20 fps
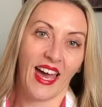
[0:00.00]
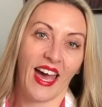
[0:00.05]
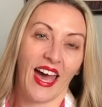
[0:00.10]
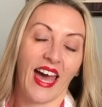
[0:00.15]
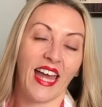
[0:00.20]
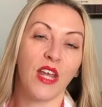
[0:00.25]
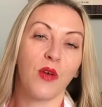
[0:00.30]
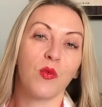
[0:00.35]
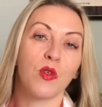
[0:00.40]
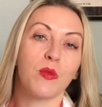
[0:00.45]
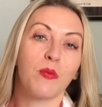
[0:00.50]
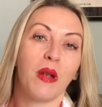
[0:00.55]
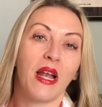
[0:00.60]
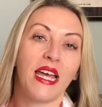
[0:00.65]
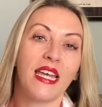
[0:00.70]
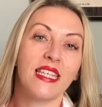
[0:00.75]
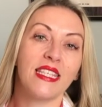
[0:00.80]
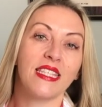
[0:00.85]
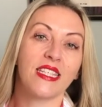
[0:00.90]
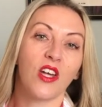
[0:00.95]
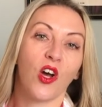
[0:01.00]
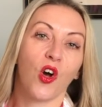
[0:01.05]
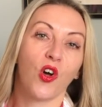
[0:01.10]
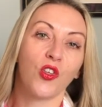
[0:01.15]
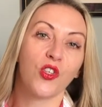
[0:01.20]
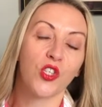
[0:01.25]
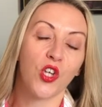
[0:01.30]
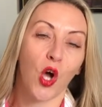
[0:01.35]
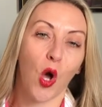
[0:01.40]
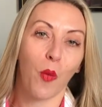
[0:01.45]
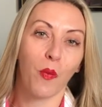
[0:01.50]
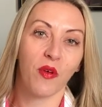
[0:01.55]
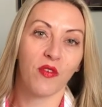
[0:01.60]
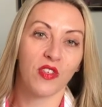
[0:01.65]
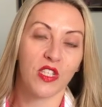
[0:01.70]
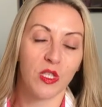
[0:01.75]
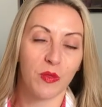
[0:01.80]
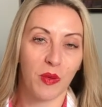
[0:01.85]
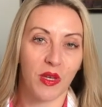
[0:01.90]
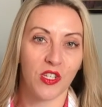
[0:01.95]
and it was placed on top of a
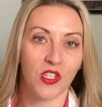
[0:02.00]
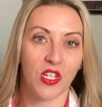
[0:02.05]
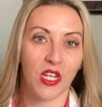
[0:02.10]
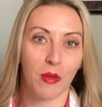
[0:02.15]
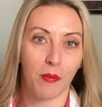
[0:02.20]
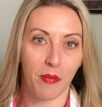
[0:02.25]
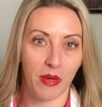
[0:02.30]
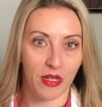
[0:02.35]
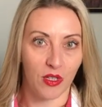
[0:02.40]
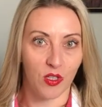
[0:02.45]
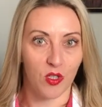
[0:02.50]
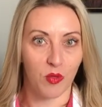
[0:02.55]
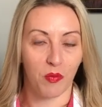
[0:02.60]
specially built